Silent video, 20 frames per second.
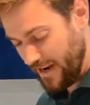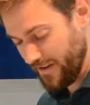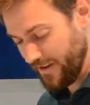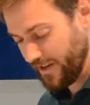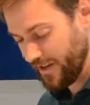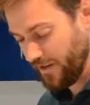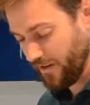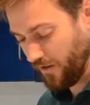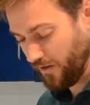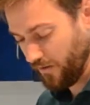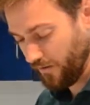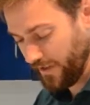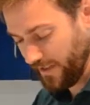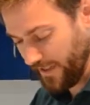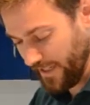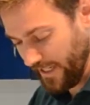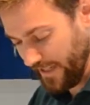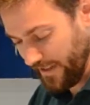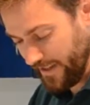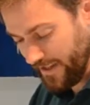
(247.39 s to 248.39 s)
And you're going to hold it
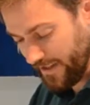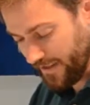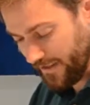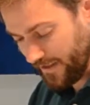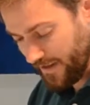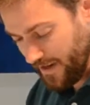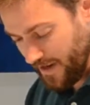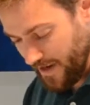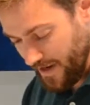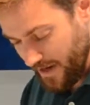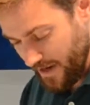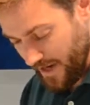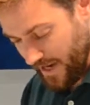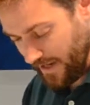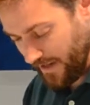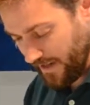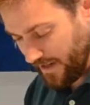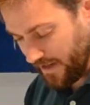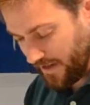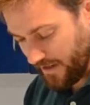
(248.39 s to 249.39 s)
like this
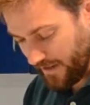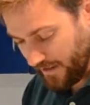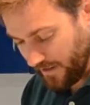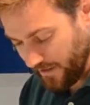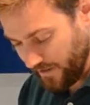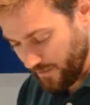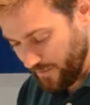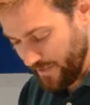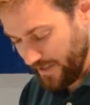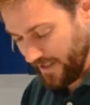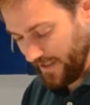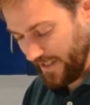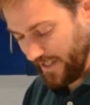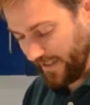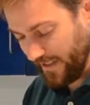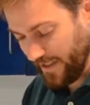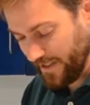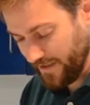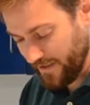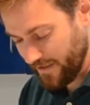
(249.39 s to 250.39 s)
and cut a little bit
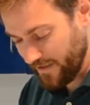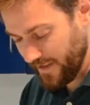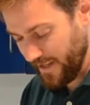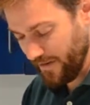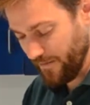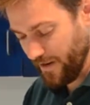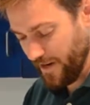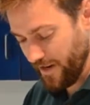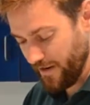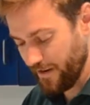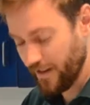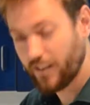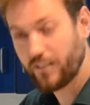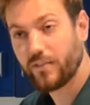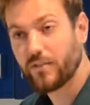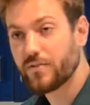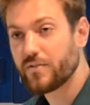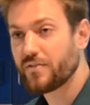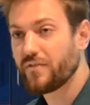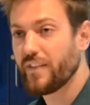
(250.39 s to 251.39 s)
like this. That way your
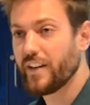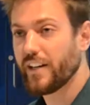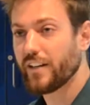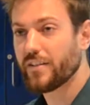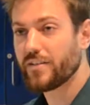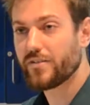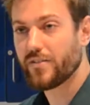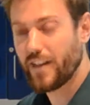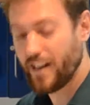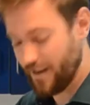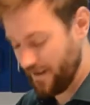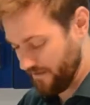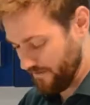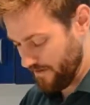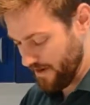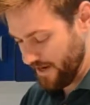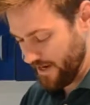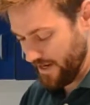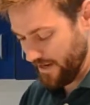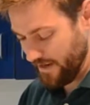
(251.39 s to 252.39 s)
knuckles, fingers are out of the
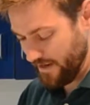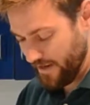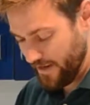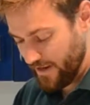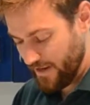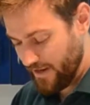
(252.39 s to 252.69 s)
way.